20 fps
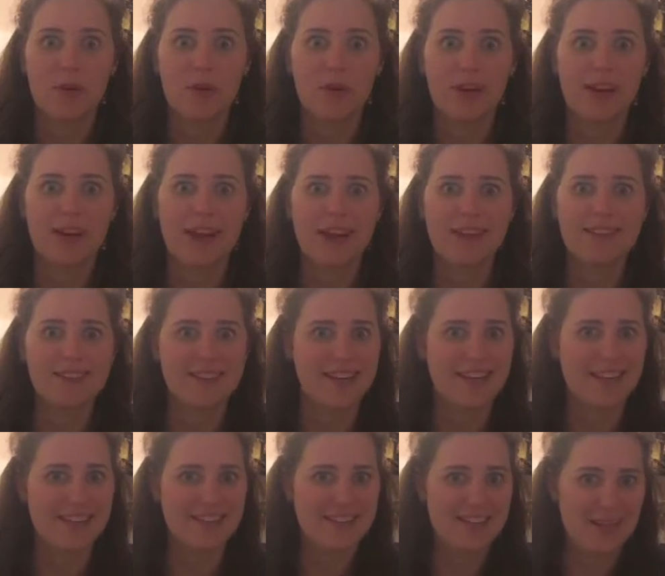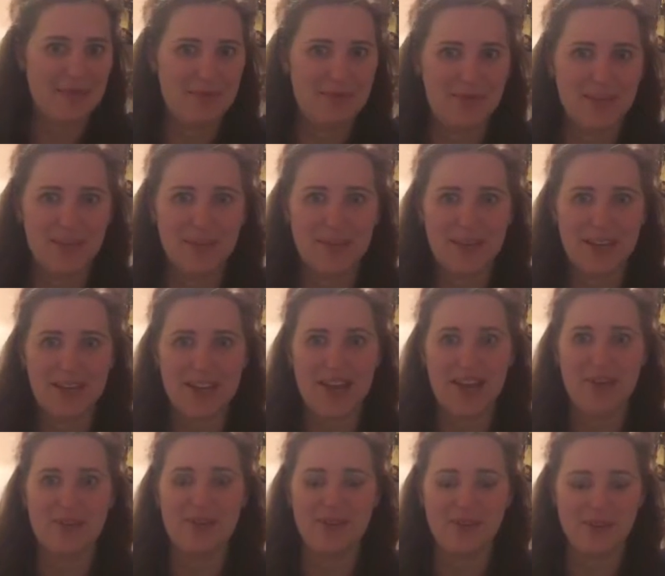organized and has tips for me on
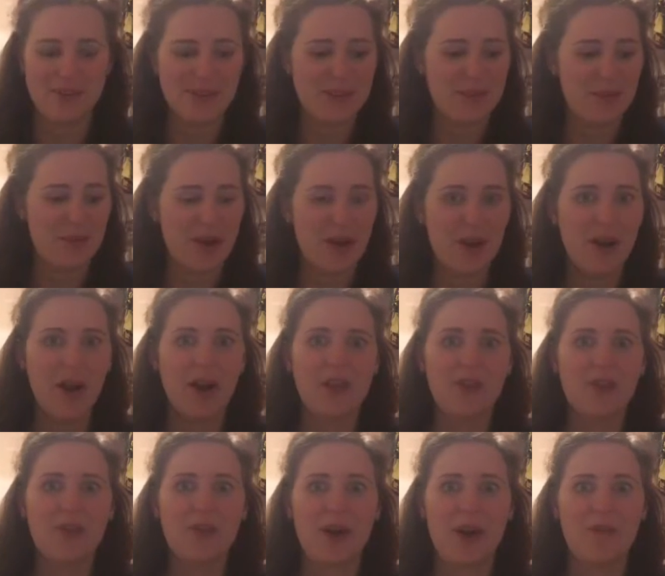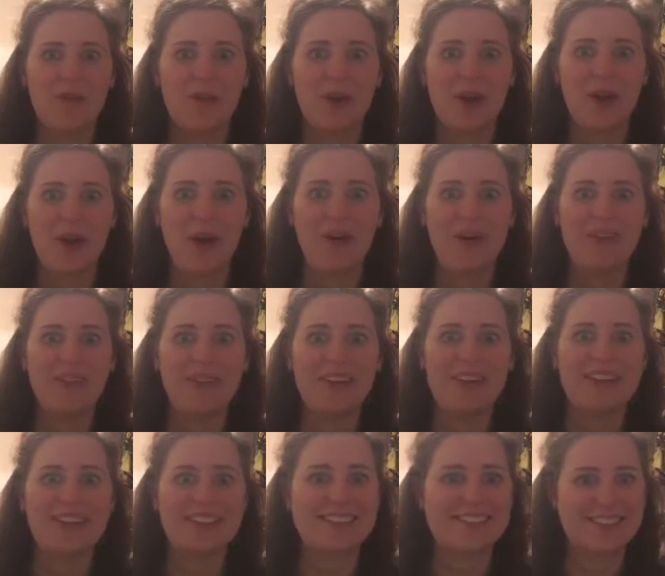how to do this better, you let me know,
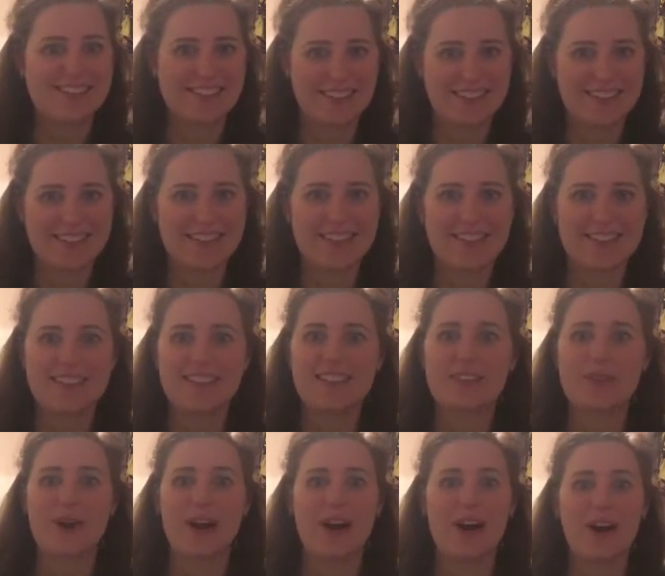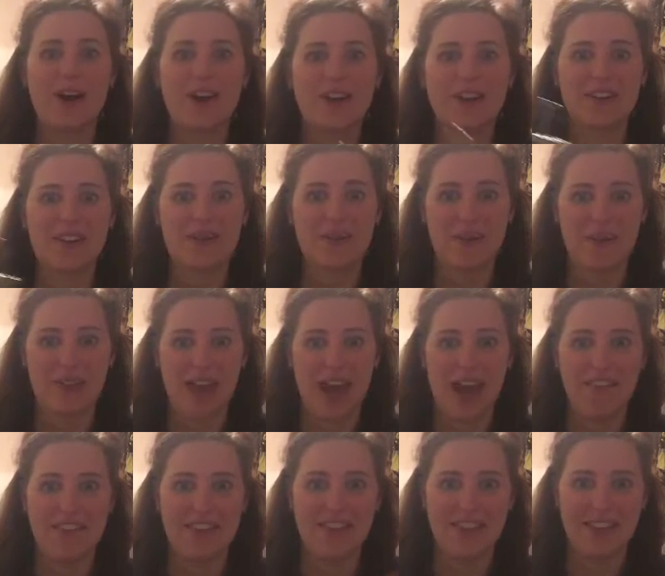because you are all going to learn about the
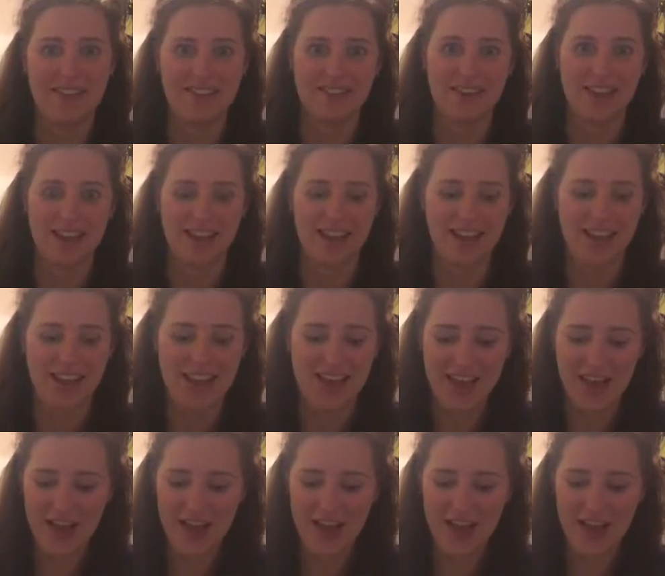heavy lifting